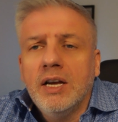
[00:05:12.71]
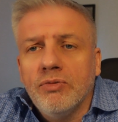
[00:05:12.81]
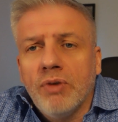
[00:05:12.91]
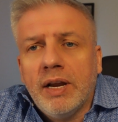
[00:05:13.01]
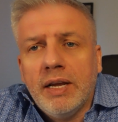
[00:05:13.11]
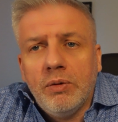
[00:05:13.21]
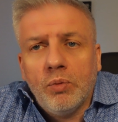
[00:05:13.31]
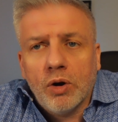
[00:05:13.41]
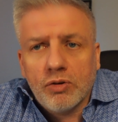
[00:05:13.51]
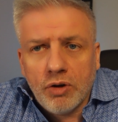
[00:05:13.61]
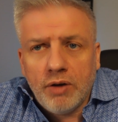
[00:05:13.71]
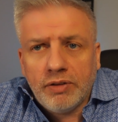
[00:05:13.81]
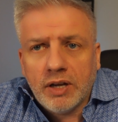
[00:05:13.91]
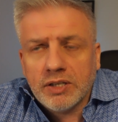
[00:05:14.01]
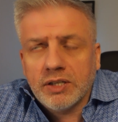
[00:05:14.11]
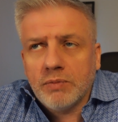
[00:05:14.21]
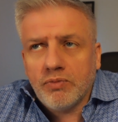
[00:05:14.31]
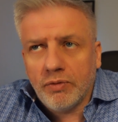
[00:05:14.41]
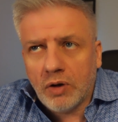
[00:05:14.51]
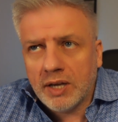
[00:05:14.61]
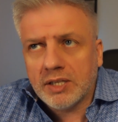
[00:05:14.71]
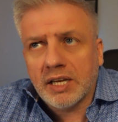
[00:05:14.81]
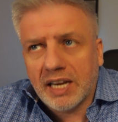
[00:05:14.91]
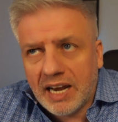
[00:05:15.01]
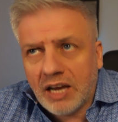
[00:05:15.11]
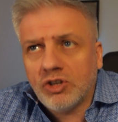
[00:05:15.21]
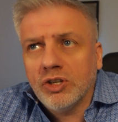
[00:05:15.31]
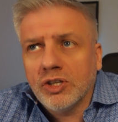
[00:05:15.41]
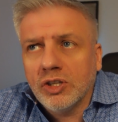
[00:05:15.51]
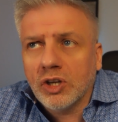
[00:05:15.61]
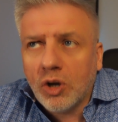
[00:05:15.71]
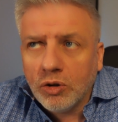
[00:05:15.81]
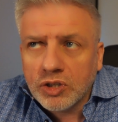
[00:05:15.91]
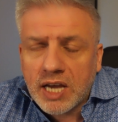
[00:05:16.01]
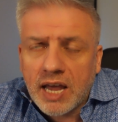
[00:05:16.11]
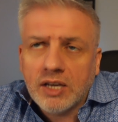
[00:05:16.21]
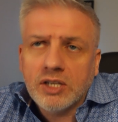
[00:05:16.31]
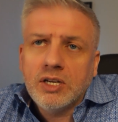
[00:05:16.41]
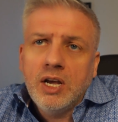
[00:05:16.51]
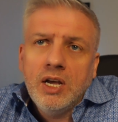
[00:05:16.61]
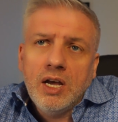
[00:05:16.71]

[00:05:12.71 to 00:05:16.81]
Really, what graph does is it provides the connections and the context,